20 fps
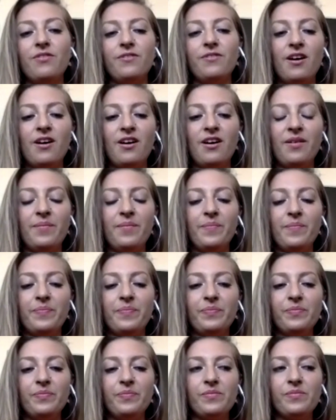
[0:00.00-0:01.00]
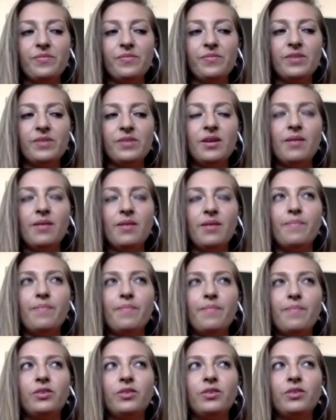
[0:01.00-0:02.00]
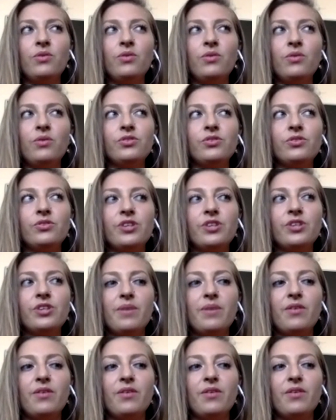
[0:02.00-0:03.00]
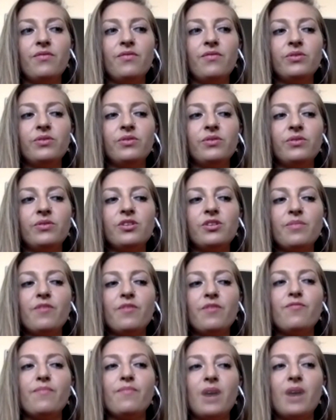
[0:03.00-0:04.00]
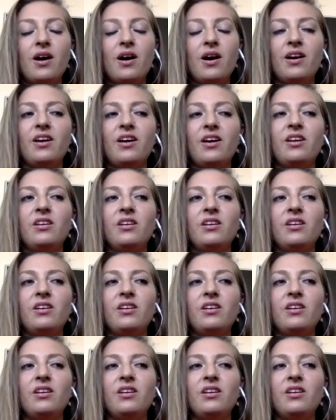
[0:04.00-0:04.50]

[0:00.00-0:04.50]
But those are some of my